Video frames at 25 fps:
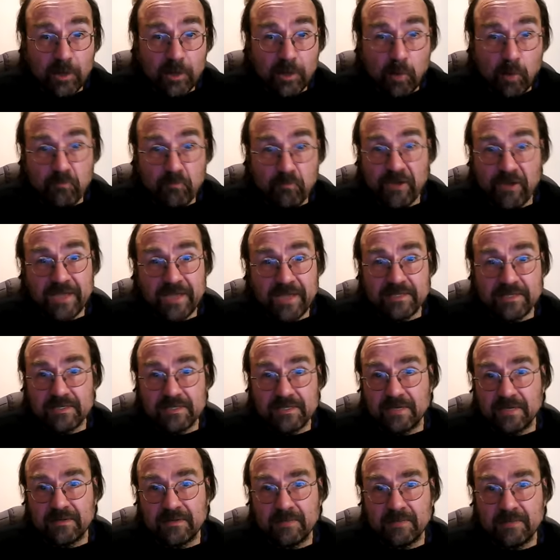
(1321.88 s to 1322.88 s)
brains
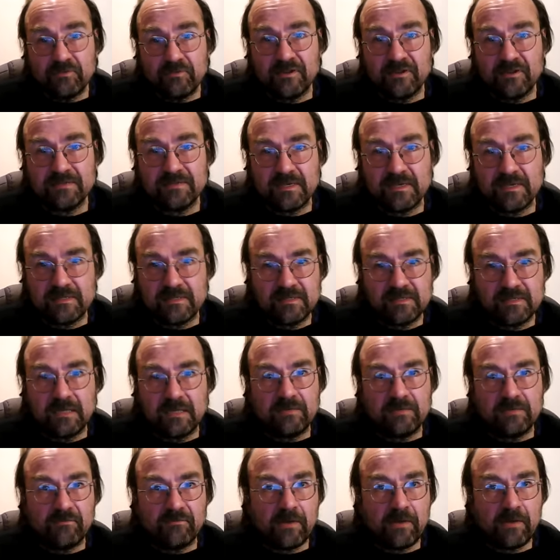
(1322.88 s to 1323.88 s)
only process,
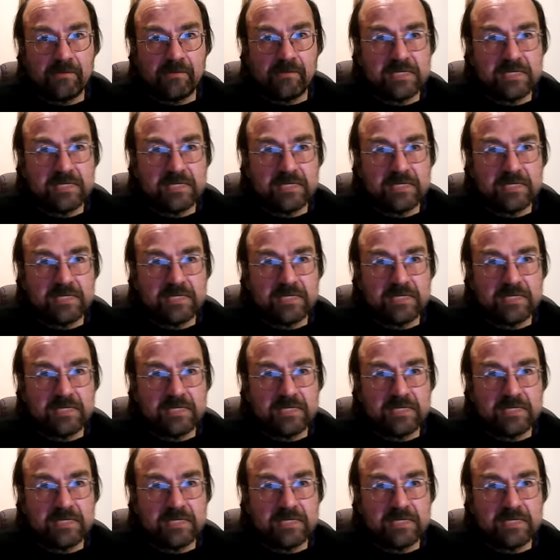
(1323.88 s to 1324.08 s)
a very